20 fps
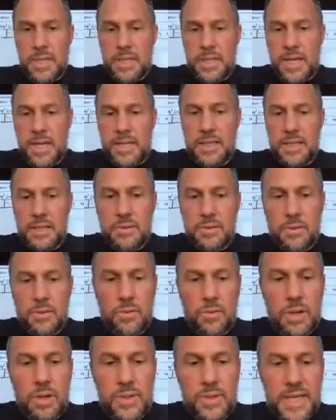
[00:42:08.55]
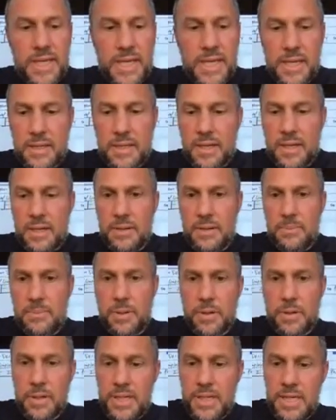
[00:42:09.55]
And then what we get
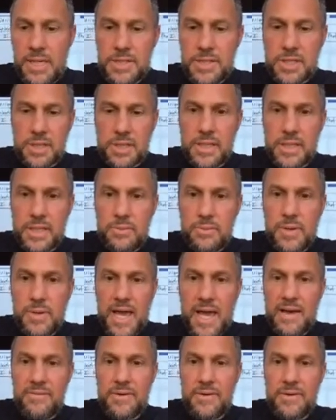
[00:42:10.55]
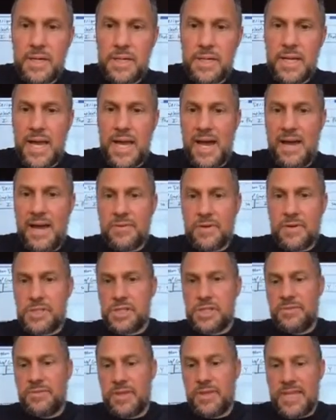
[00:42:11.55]
per each lead, we have an
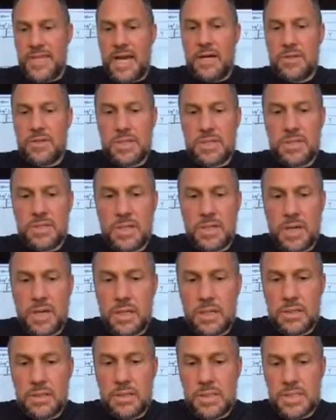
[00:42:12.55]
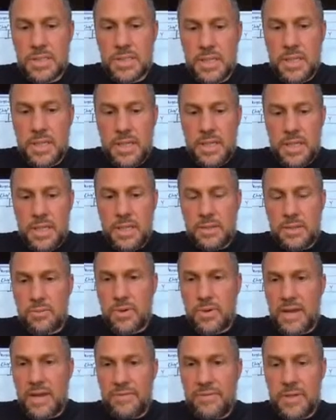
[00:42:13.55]
average of $1,000 in
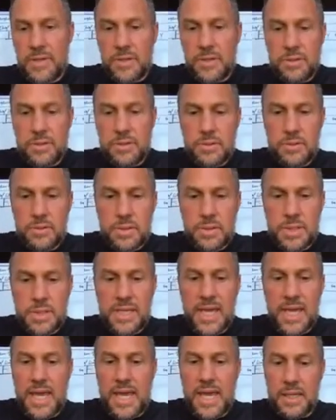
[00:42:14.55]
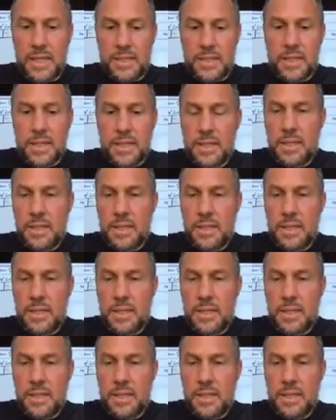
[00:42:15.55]
revenue gained.